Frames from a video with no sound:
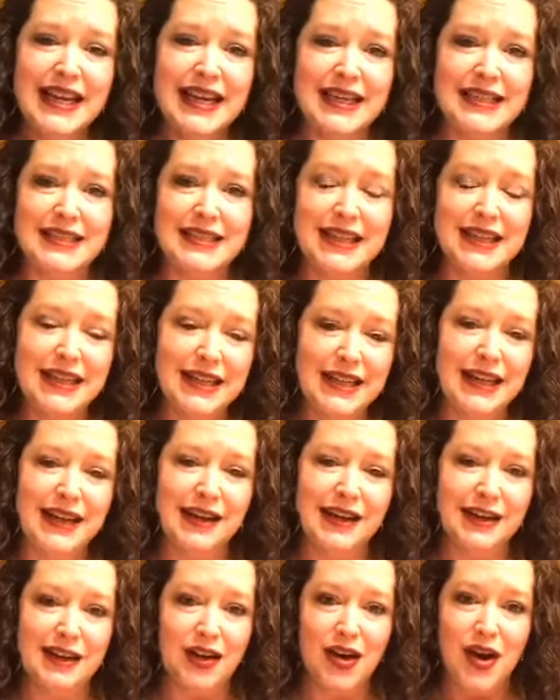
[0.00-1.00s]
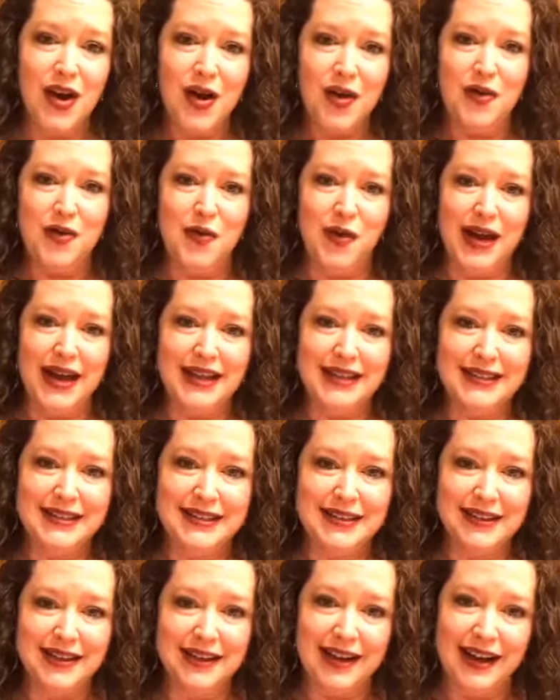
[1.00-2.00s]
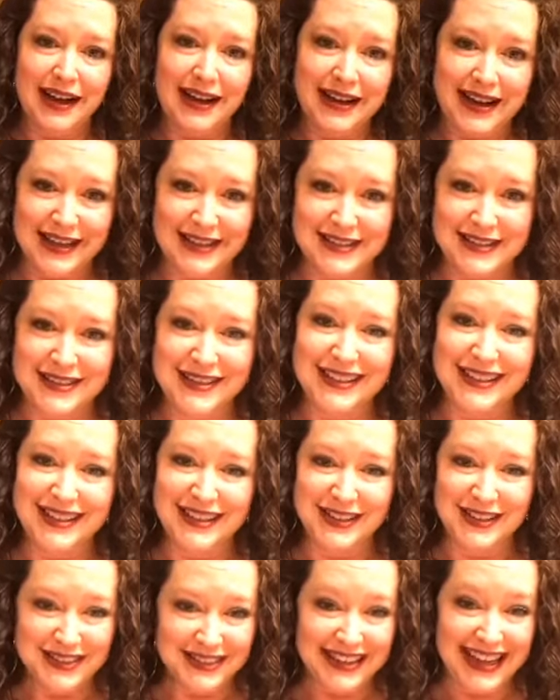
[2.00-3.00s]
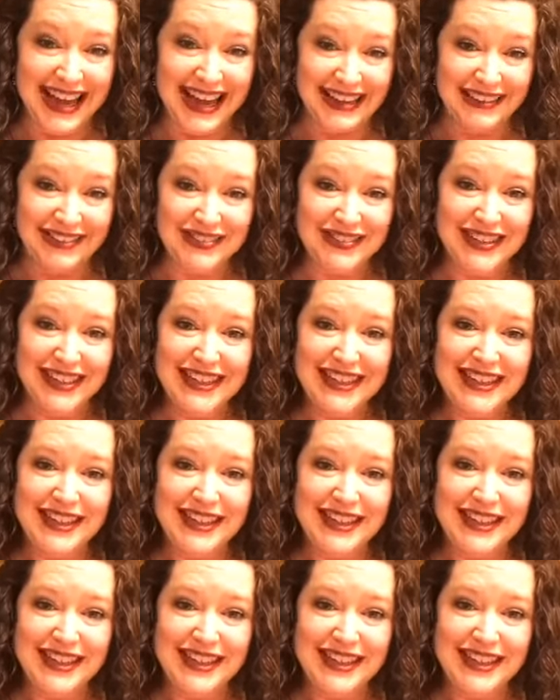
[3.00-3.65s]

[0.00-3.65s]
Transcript: and to hear what God has done in your life